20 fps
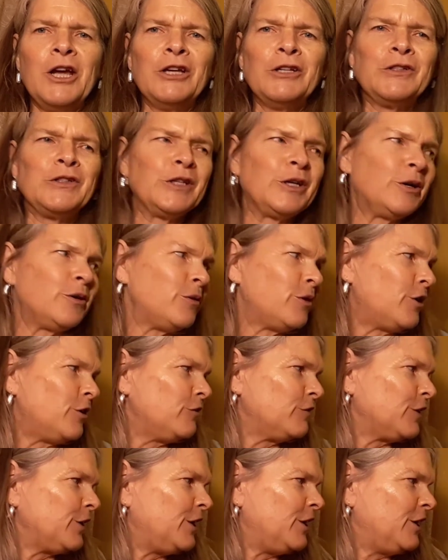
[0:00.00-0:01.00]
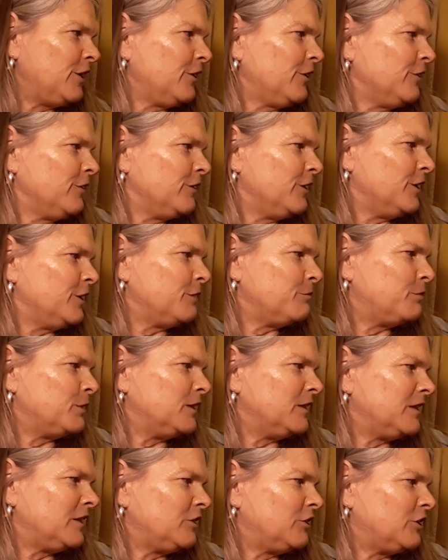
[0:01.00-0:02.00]
So over here in the
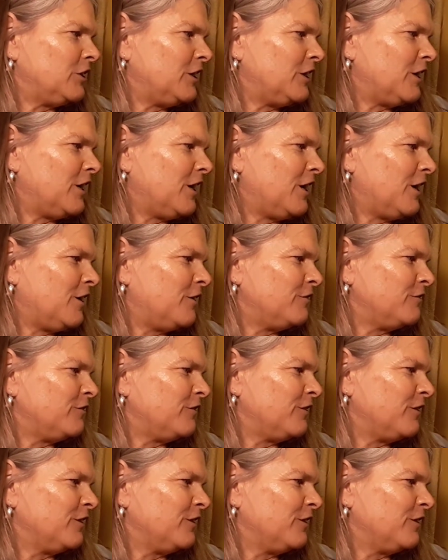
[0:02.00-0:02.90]
position of